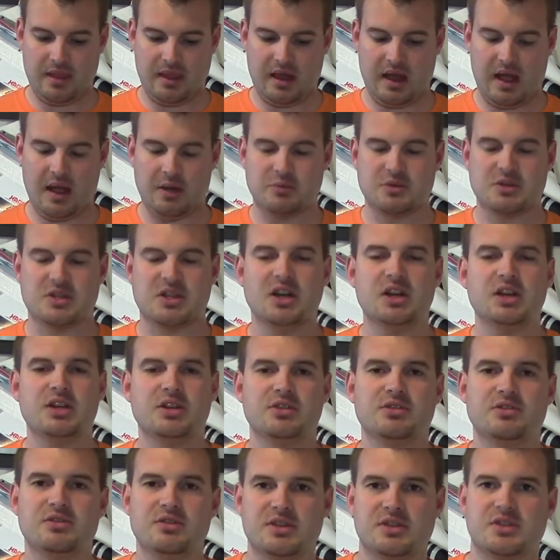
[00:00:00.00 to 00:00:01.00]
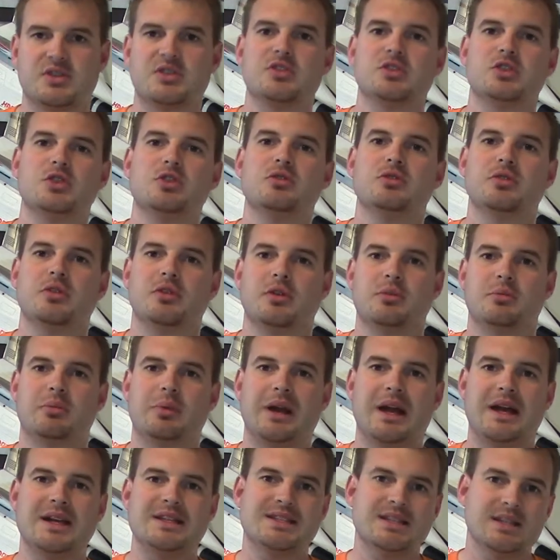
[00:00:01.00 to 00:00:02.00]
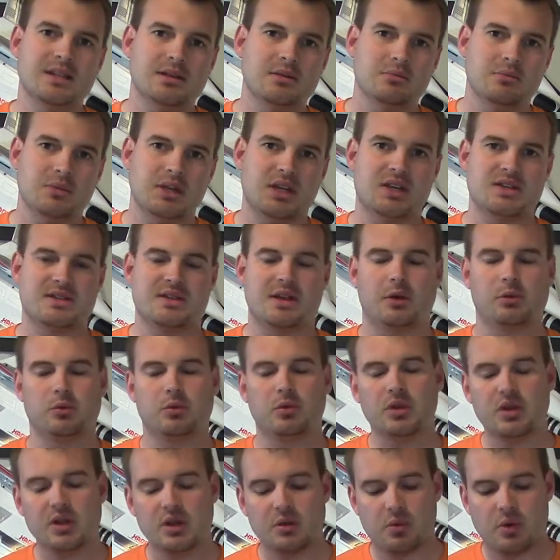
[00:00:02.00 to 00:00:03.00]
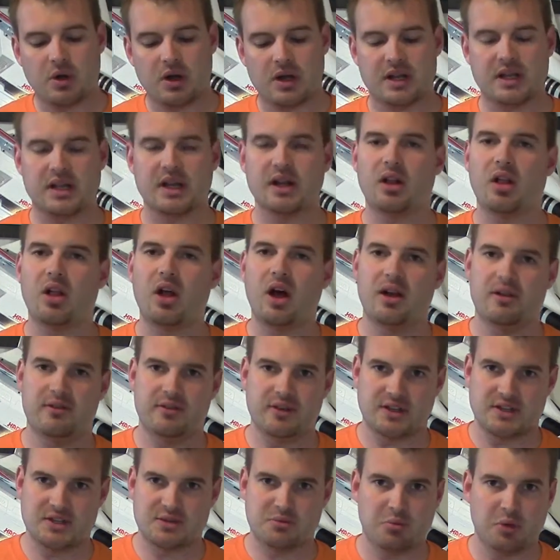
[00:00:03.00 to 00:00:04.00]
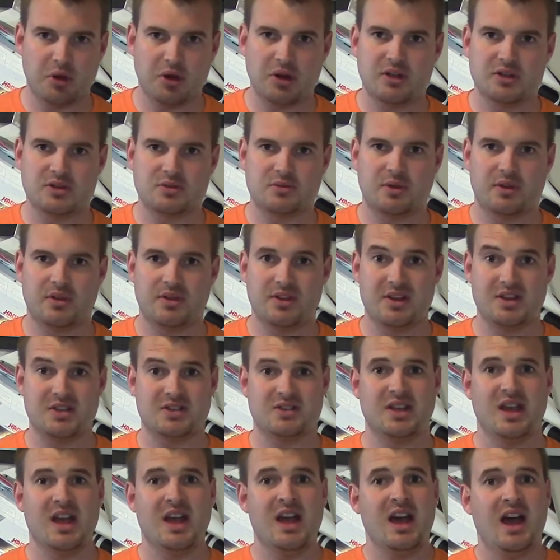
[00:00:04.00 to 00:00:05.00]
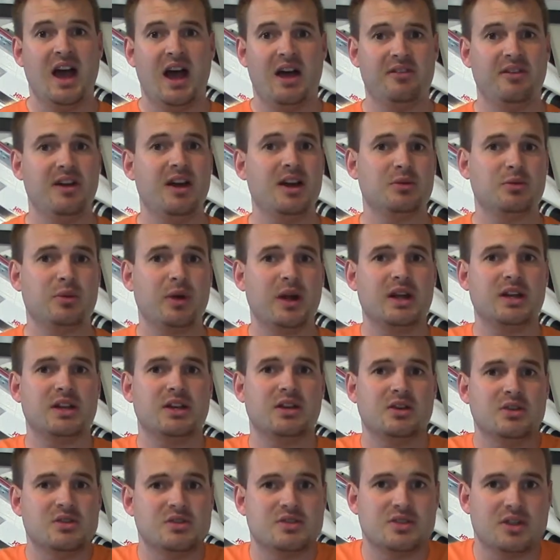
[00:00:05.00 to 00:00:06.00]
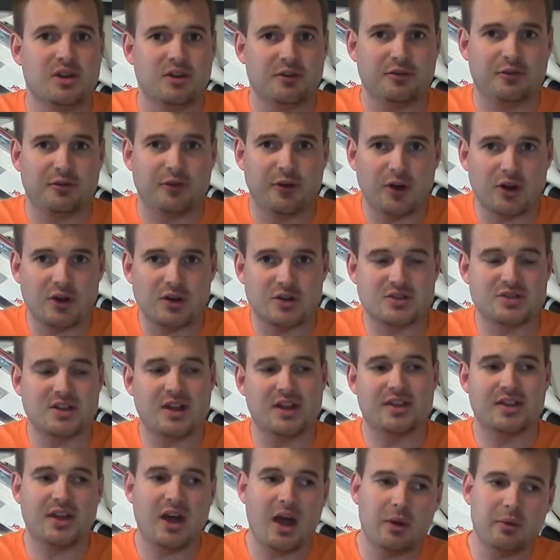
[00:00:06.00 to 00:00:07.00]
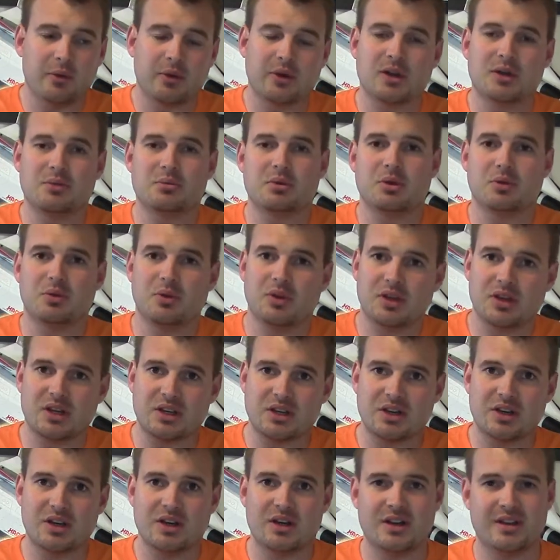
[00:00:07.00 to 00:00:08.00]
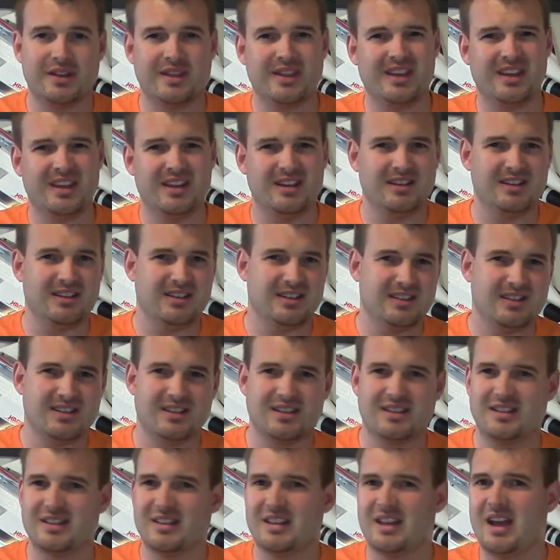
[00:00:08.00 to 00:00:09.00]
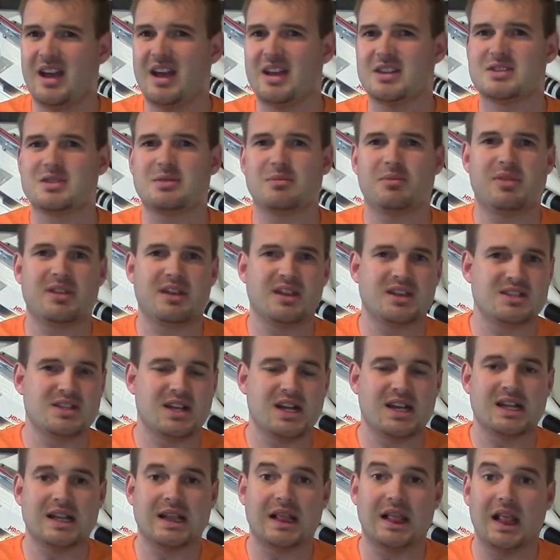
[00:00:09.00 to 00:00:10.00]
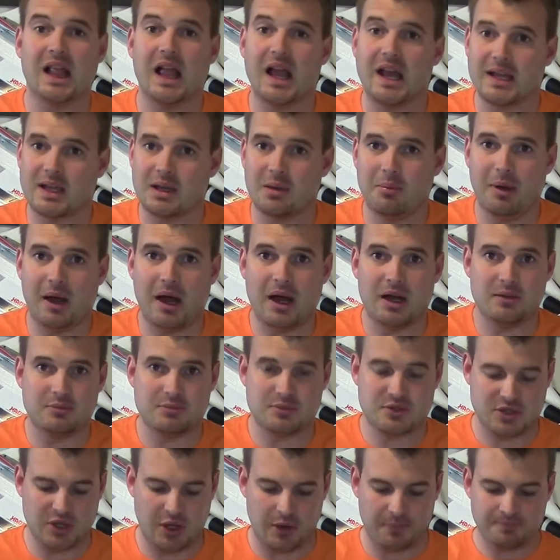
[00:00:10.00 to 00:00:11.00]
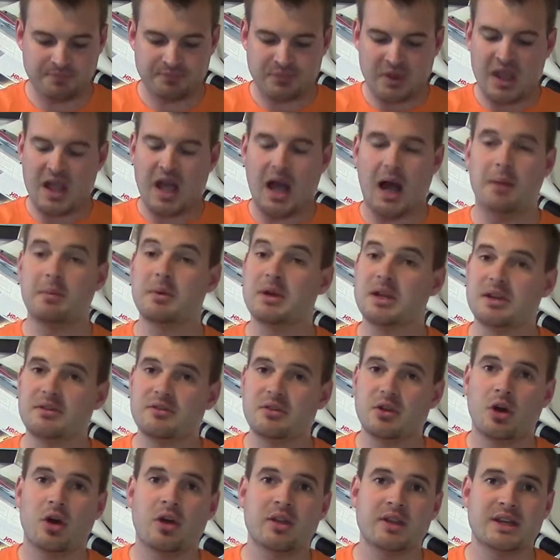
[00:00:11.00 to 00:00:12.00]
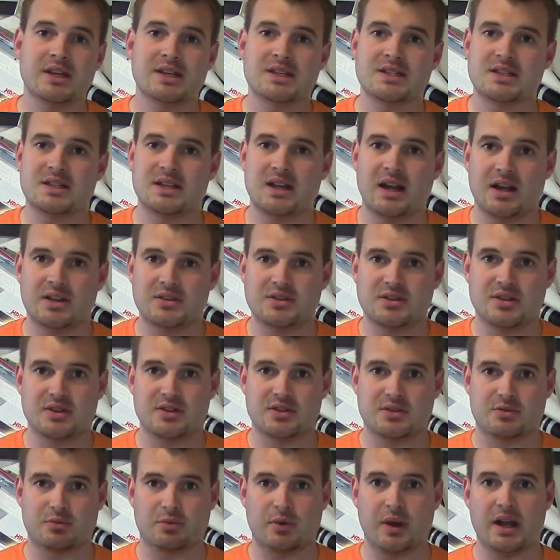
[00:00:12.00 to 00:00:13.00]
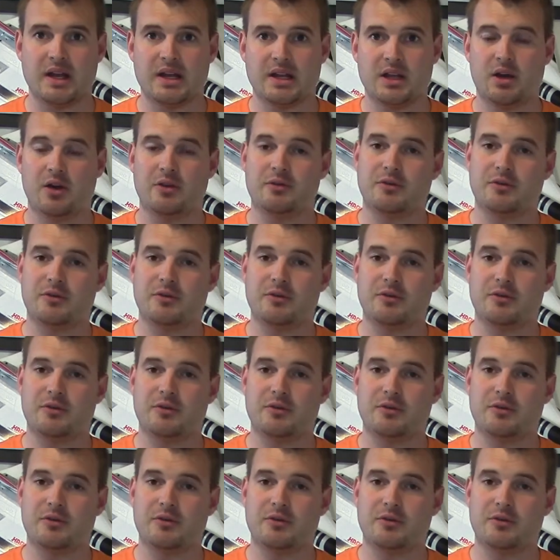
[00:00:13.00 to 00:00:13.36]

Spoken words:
I was going to do this sooner, but I didn't because I really wanted to get a lot of experience with this. I've had radios that at first I thought were going to be really good, and then they had some things I didn't like about them. So I'm going to give you all the ins and outs of this radio.